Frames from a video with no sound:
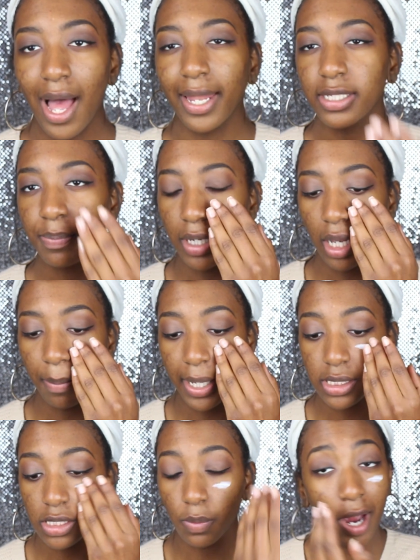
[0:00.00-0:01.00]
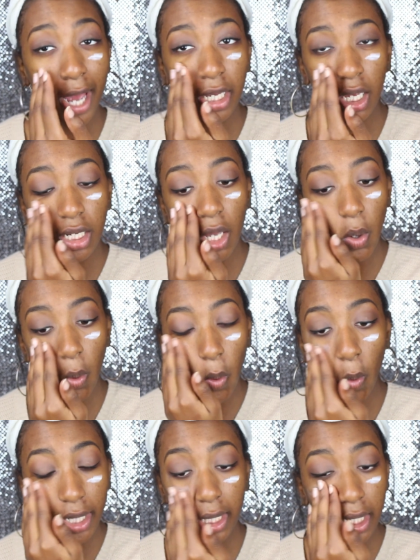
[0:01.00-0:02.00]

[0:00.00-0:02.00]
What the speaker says: I like to put it in places where I